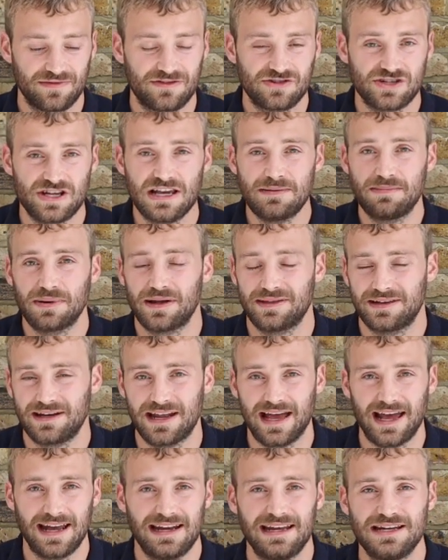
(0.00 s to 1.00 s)
cheaper than
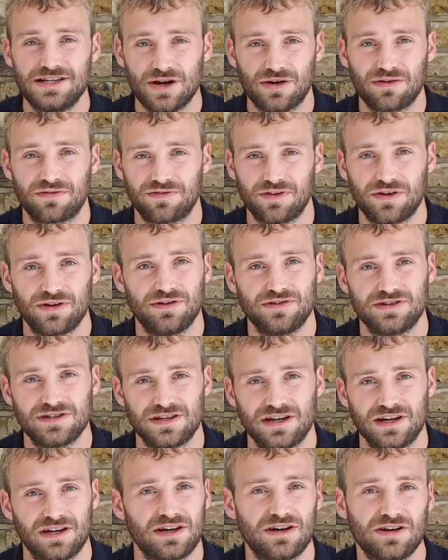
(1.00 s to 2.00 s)
any dog food
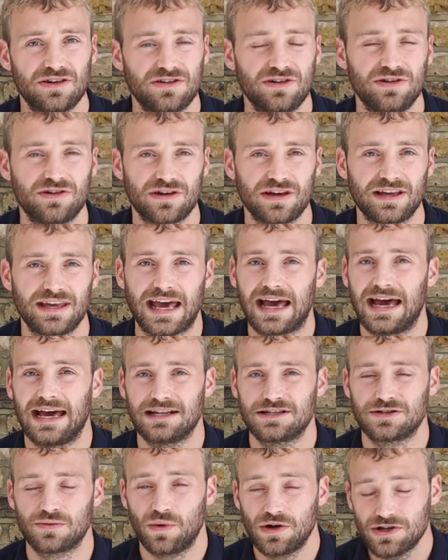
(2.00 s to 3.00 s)
you can
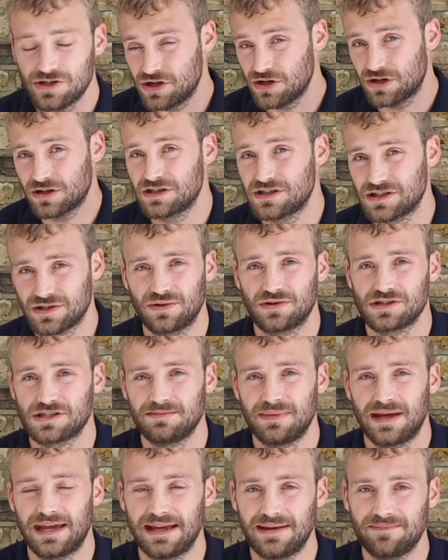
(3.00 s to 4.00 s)
get. Once you can source
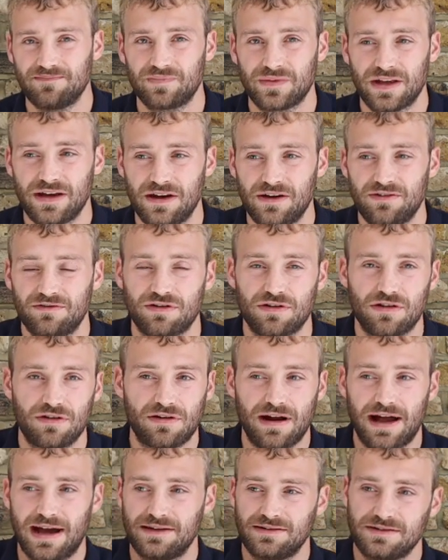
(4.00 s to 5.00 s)
meat for
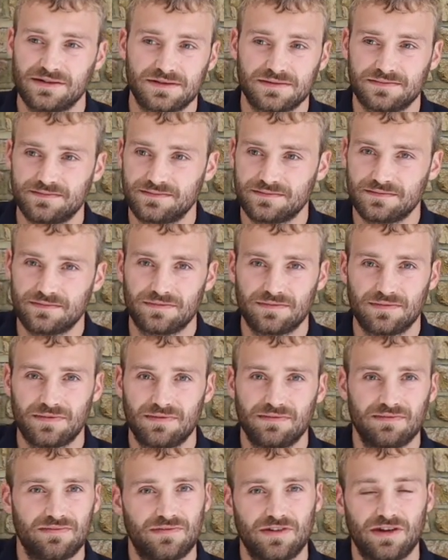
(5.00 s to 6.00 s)
around,
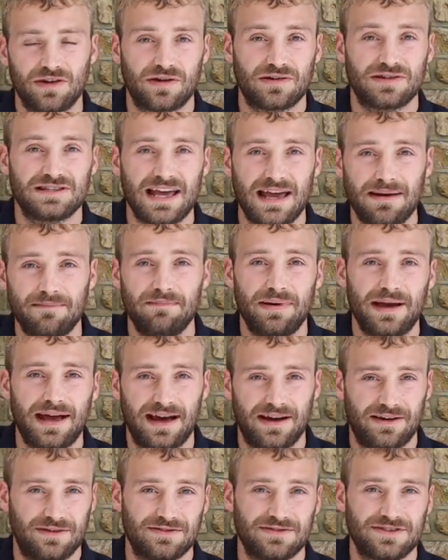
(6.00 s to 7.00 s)
you know, ten
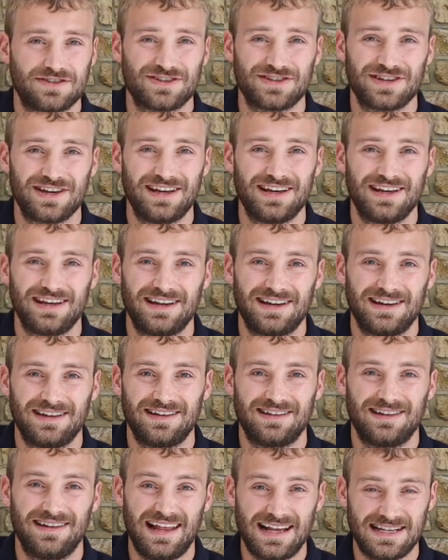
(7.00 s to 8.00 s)
pounds,
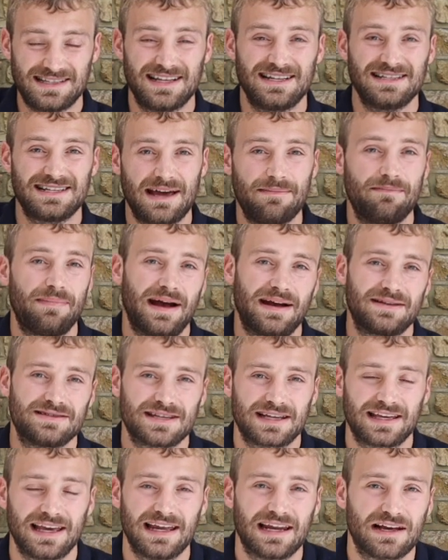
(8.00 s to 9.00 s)
less than ten pounds
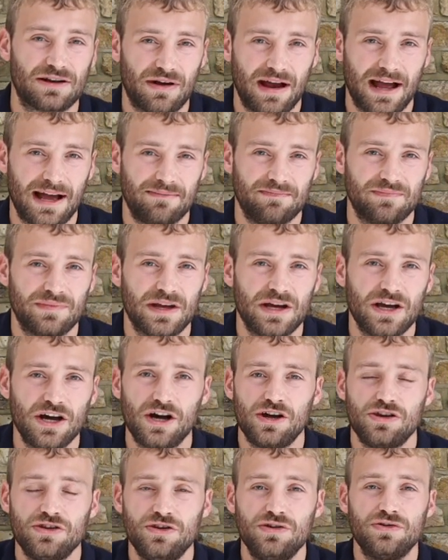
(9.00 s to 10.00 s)
a kilogram,
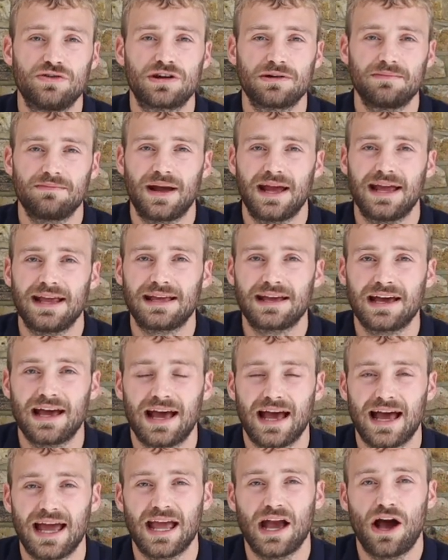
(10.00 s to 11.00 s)
you can make
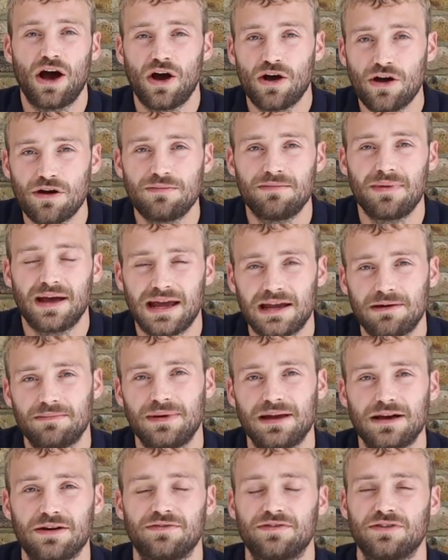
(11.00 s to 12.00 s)
a homemade
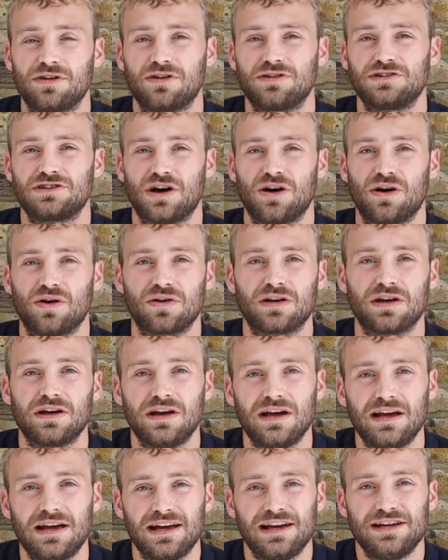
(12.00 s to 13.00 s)
meal for your dog
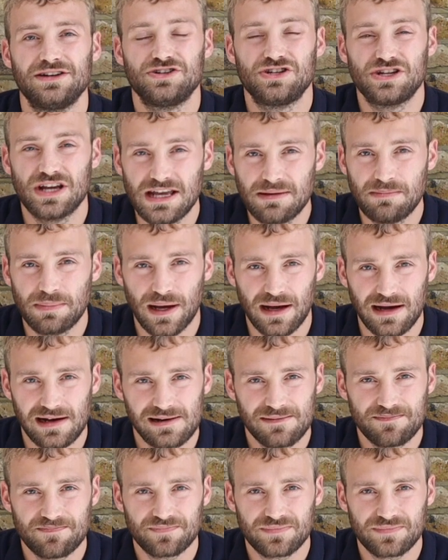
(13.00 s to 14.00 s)
cheaper